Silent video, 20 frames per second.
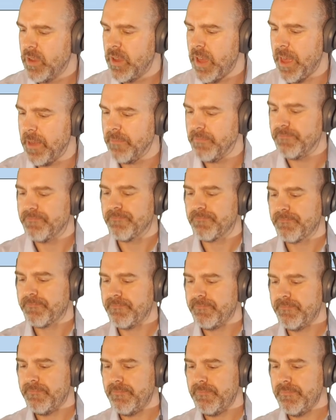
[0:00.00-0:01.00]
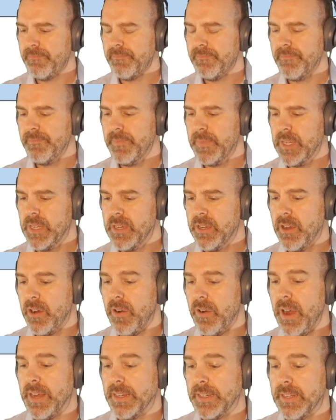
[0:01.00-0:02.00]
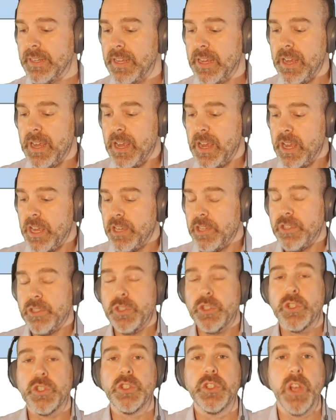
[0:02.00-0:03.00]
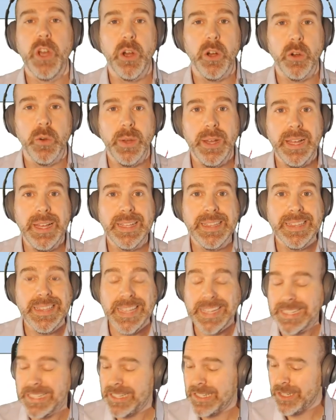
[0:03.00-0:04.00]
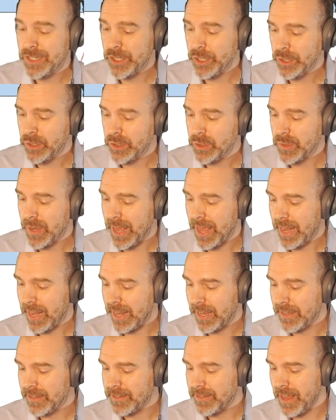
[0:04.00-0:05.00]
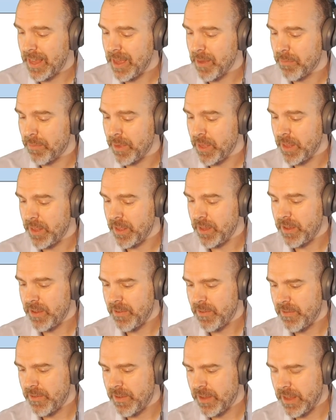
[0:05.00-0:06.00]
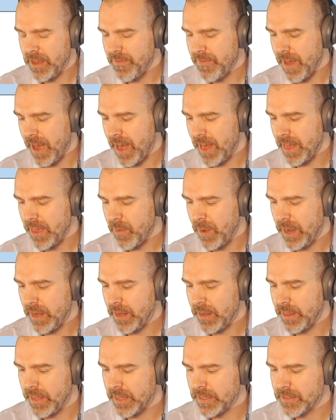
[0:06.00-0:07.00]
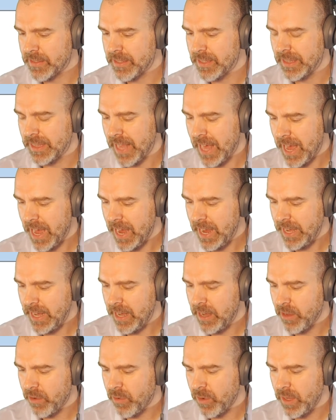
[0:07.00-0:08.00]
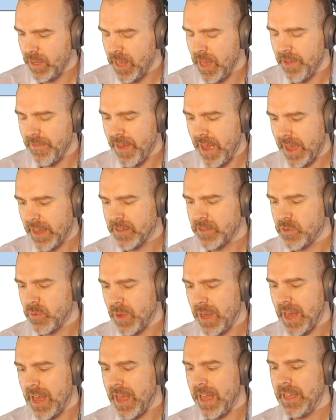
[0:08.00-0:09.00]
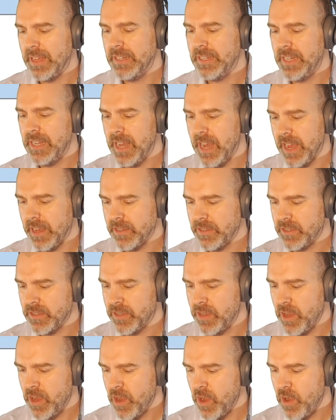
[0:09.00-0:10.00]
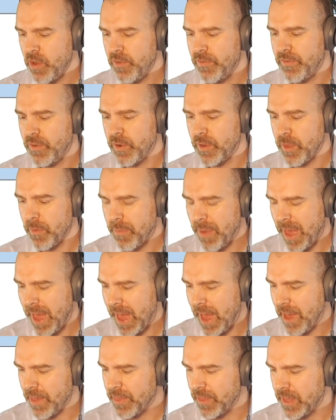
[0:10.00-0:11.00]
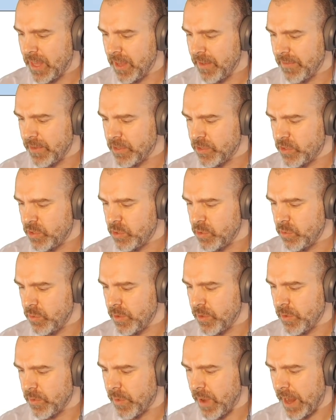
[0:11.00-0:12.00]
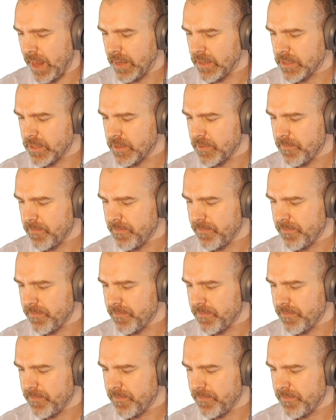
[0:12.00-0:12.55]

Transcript: Okay. All right. So let's do an example. Evaluate this line integral of xy ds for the path given to the right.